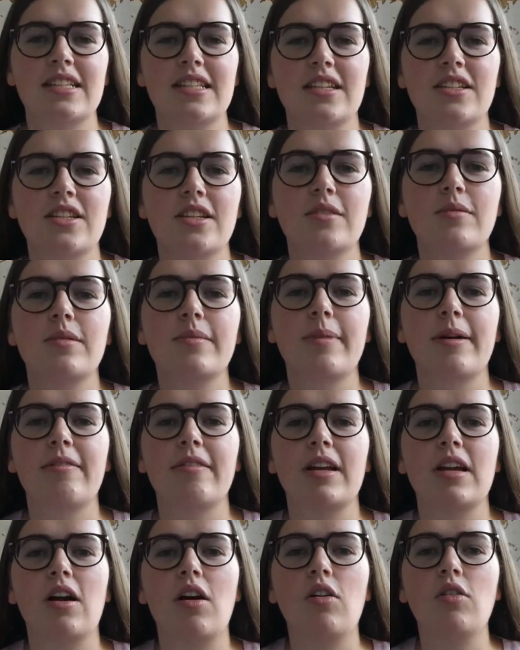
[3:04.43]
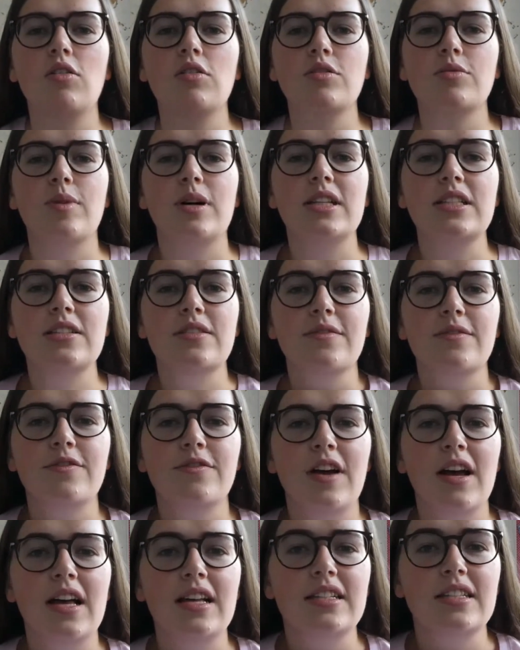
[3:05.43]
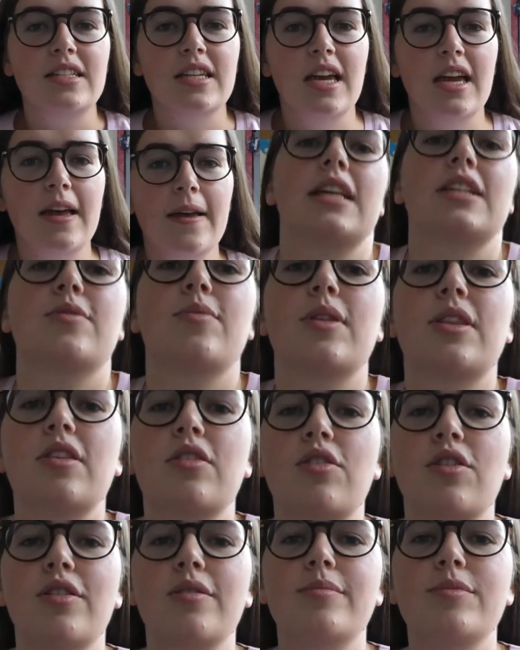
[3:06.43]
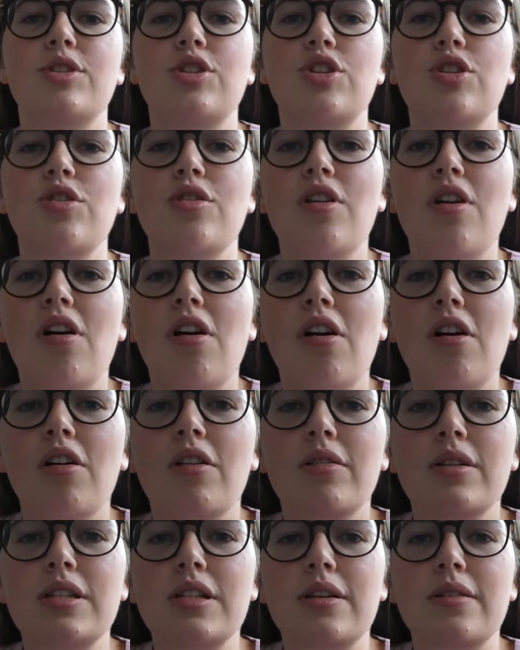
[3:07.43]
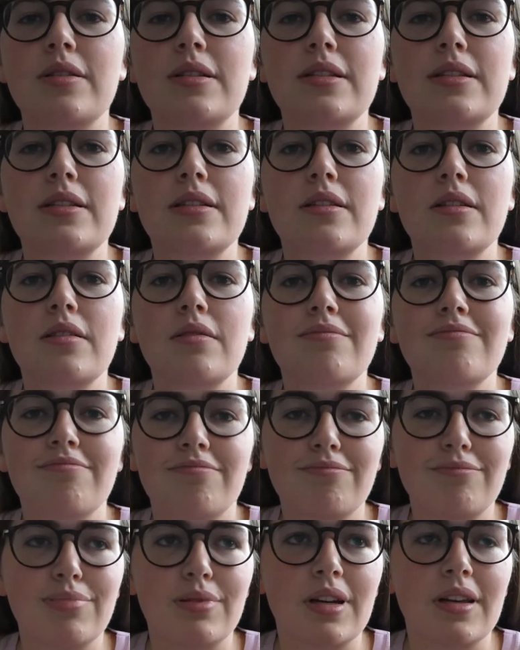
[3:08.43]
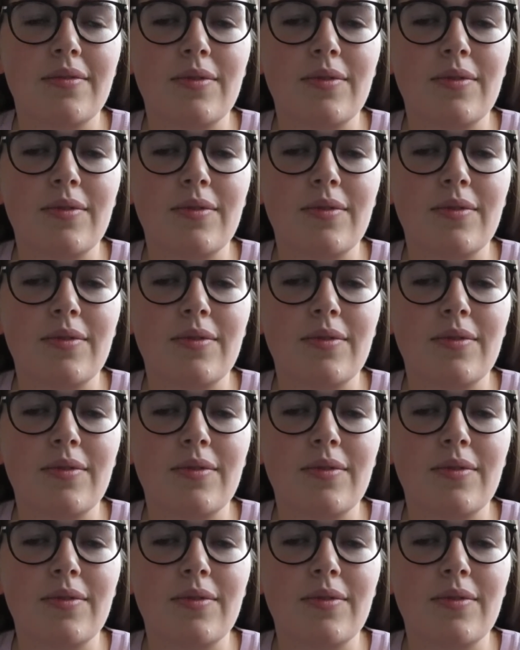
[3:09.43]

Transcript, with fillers: is actually one of my really old ones from first year. It's with the group DULOG, which I was pretty